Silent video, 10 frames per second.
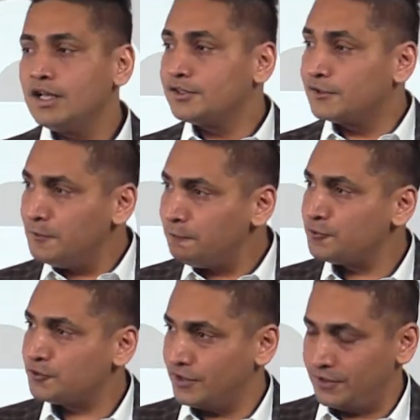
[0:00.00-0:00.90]
The
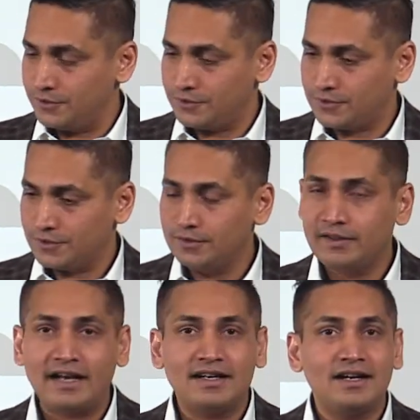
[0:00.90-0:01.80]
difference is
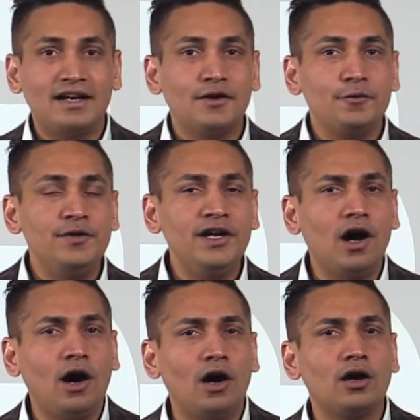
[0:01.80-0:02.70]
that we
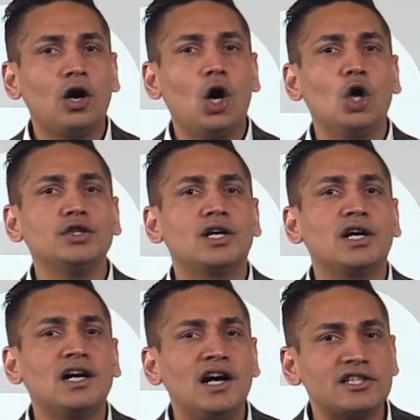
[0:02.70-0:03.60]
are on the
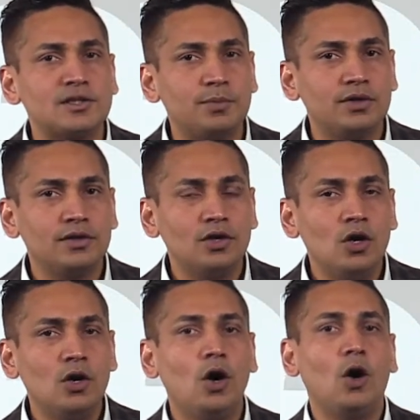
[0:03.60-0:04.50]
cusp
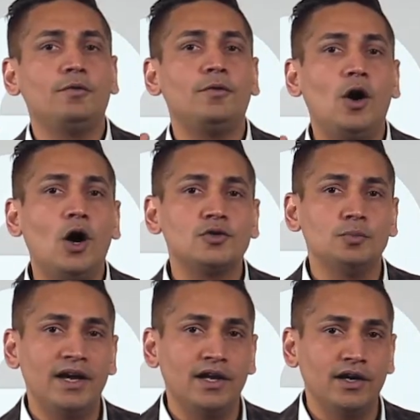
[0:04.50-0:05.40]
of
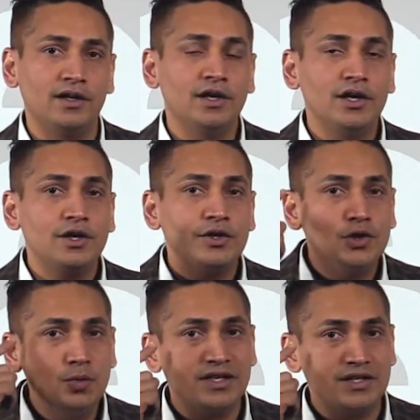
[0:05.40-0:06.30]
automating
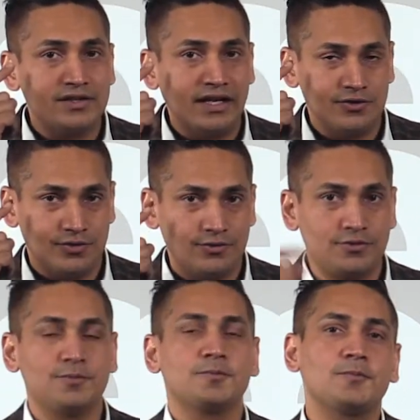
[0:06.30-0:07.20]
human
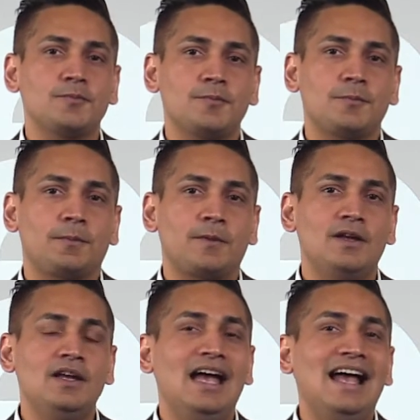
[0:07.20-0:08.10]
intelligence.
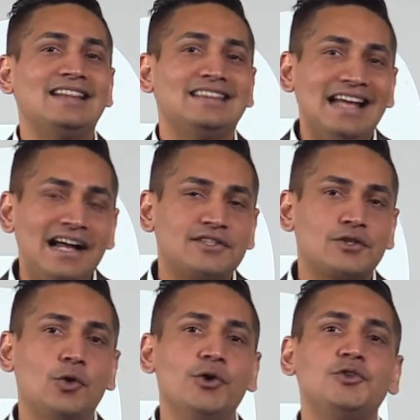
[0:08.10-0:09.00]
And that's
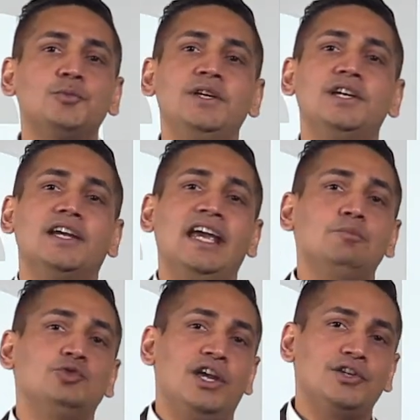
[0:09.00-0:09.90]
going to be a
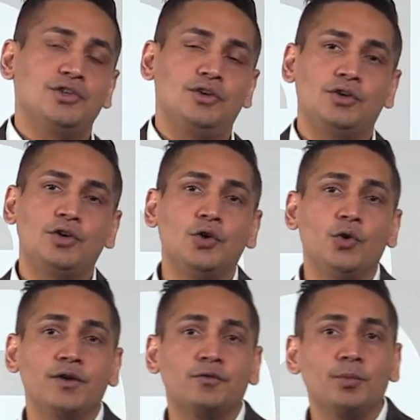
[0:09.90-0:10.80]
game changer
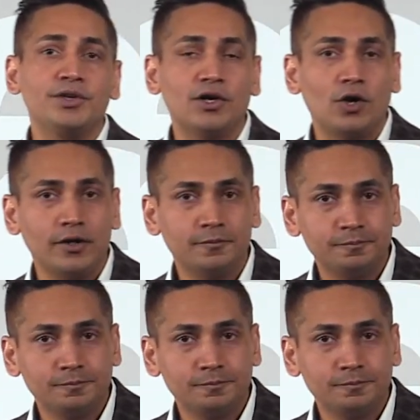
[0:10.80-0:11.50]
going from here on.